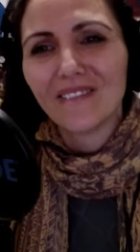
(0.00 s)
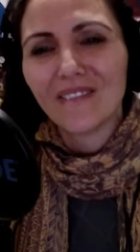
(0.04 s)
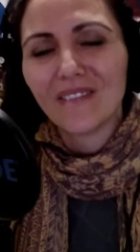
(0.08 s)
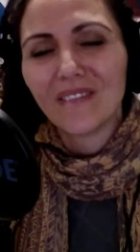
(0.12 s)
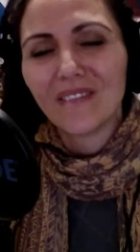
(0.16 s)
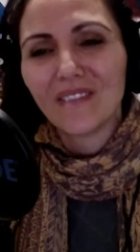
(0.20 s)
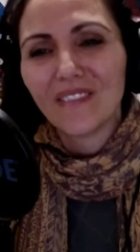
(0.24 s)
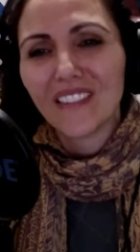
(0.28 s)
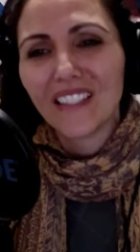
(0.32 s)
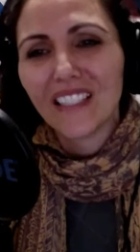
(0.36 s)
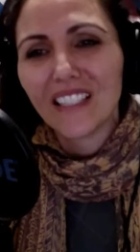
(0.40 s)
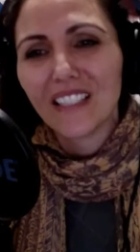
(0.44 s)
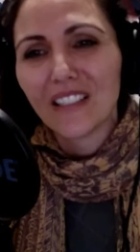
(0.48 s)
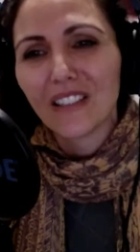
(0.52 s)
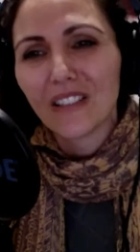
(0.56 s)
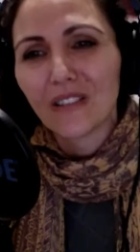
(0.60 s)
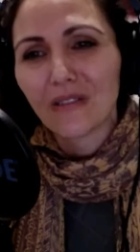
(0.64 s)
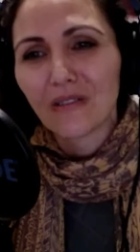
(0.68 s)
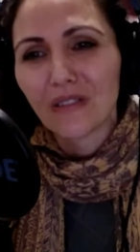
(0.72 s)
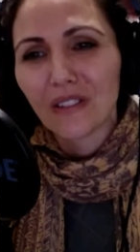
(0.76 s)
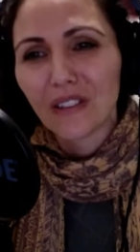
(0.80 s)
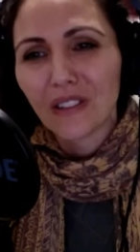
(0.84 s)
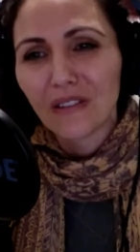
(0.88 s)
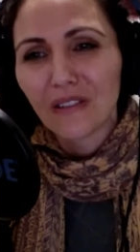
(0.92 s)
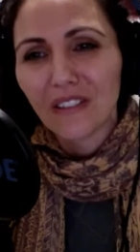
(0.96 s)
Enjoy
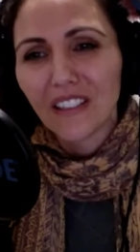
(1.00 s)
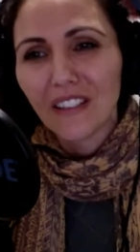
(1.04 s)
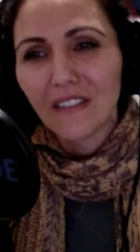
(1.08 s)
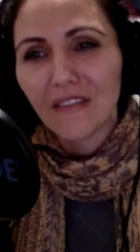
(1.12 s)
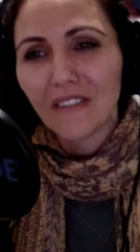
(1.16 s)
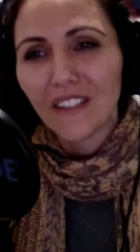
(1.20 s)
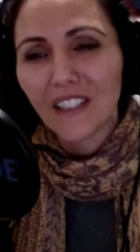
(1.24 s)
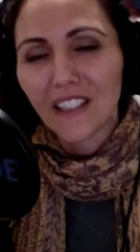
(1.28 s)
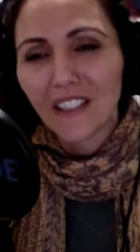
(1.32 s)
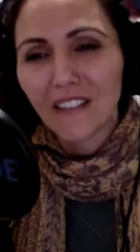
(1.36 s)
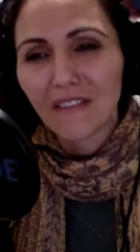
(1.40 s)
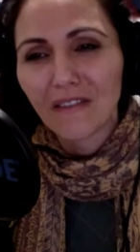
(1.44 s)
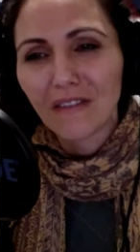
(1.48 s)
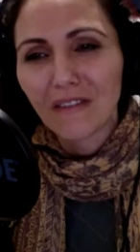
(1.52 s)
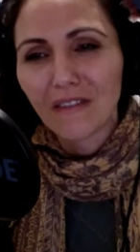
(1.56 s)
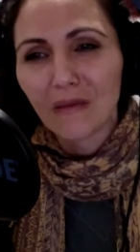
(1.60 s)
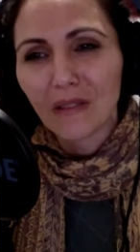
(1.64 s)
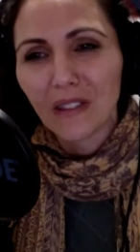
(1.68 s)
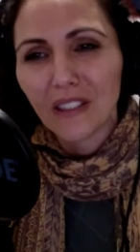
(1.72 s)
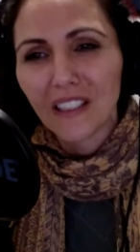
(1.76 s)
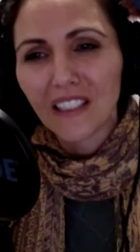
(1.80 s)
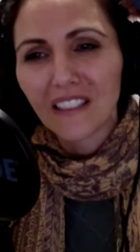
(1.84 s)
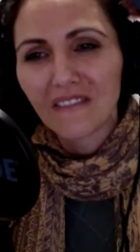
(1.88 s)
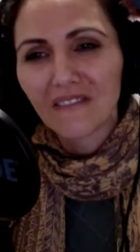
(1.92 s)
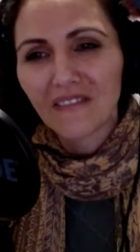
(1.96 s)
your evening,
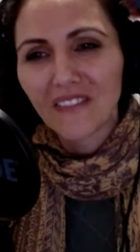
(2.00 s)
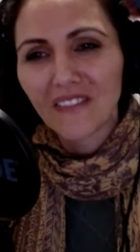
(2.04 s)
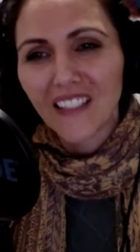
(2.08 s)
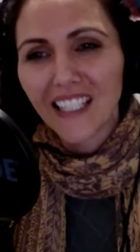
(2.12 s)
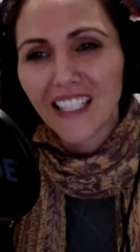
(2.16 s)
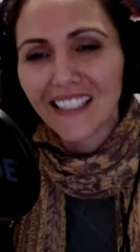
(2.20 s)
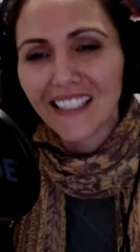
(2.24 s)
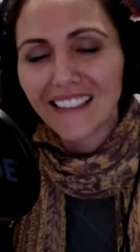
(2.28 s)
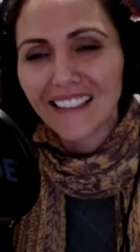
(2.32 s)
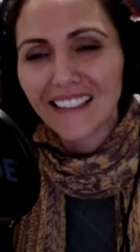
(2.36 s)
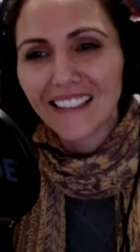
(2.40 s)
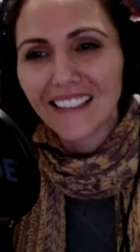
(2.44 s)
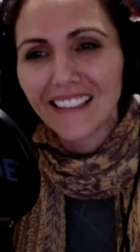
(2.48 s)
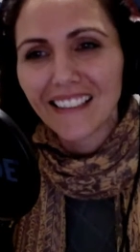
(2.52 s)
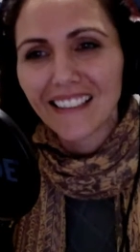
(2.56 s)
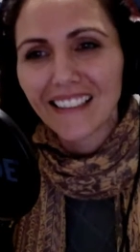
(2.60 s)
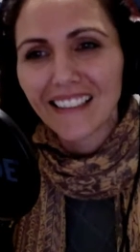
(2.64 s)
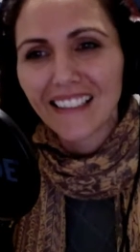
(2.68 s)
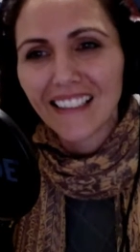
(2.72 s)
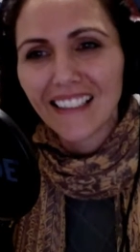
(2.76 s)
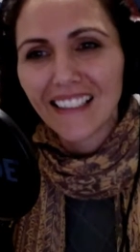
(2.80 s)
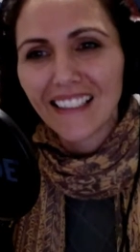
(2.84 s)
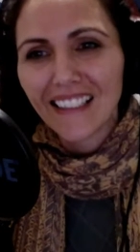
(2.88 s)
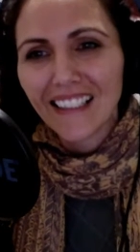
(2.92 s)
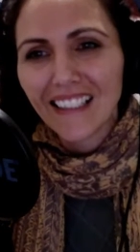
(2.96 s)
everybody, and
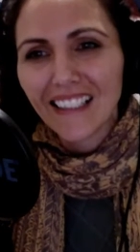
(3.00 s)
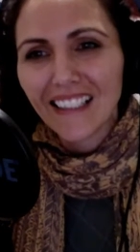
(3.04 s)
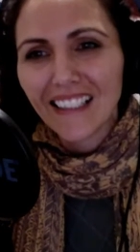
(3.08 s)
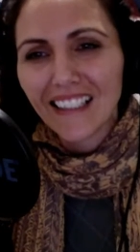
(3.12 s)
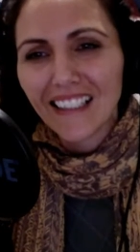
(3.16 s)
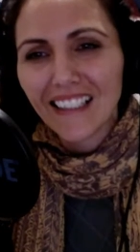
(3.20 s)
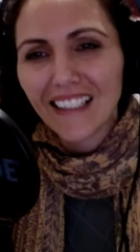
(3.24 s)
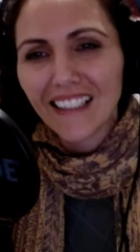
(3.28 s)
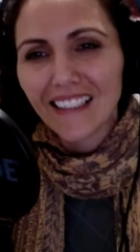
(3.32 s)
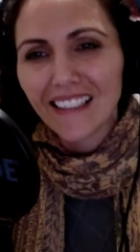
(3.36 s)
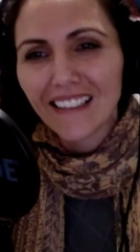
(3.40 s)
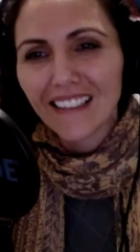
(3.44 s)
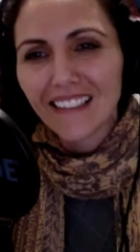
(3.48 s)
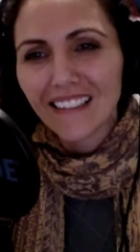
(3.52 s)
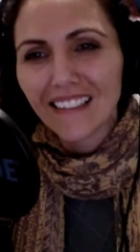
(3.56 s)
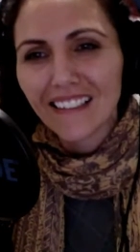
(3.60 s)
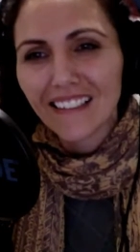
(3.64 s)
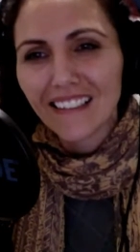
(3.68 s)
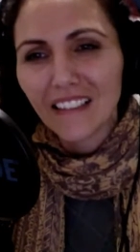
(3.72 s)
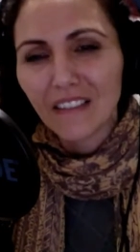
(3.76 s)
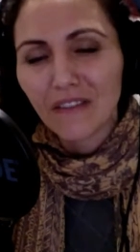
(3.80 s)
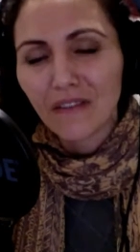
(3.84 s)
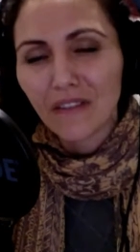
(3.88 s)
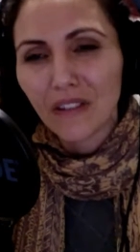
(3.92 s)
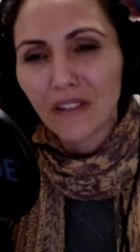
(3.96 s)

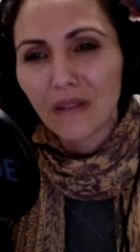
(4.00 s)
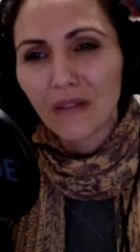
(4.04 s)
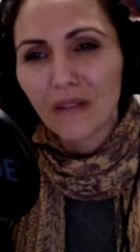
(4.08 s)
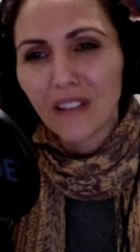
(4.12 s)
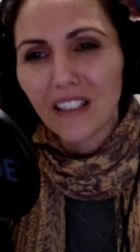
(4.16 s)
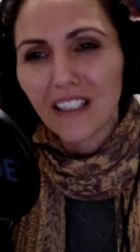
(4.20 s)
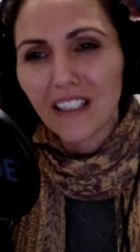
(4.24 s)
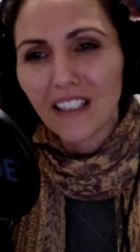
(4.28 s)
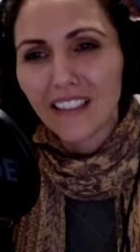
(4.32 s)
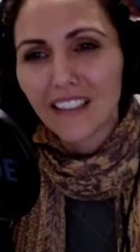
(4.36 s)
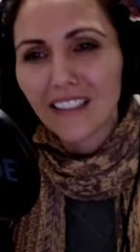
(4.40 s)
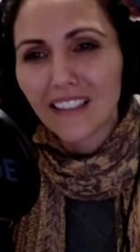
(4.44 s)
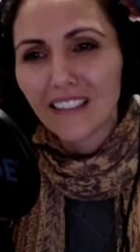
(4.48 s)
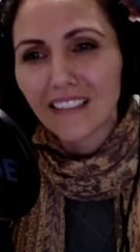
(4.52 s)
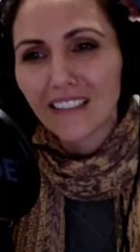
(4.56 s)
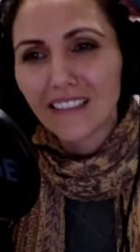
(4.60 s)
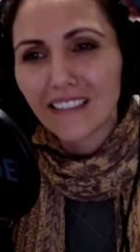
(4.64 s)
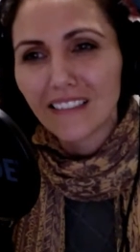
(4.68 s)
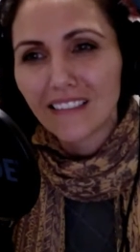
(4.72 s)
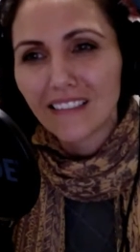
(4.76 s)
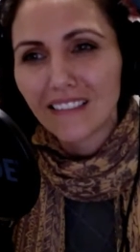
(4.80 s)
if you are